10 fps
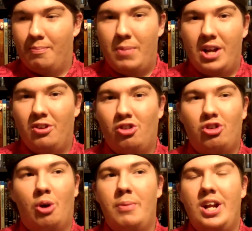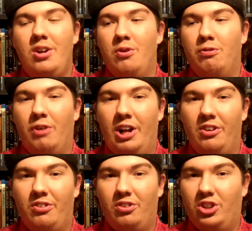made so many new
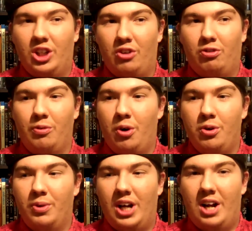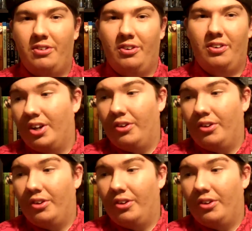friends just from going to a concert.